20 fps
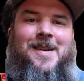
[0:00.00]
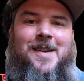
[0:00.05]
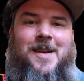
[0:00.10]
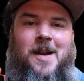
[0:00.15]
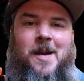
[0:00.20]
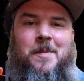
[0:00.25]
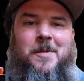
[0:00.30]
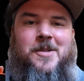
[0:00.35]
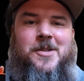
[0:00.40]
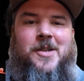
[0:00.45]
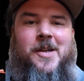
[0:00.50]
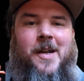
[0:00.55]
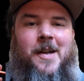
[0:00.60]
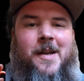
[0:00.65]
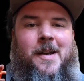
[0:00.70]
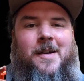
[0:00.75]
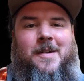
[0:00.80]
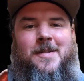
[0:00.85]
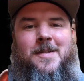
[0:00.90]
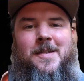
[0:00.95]
I appreciate
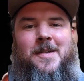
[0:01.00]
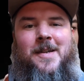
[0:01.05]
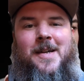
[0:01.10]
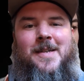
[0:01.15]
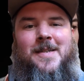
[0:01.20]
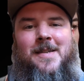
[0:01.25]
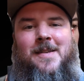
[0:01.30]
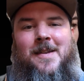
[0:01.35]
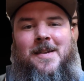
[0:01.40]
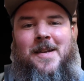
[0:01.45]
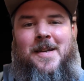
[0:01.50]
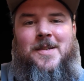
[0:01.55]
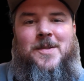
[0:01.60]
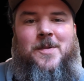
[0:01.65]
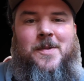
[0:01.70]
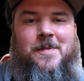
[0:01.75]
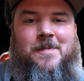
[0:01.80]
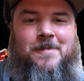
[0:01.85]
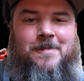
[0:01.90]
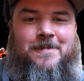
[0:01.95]
it. I'll see you guys in the next
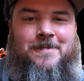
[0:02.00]
one.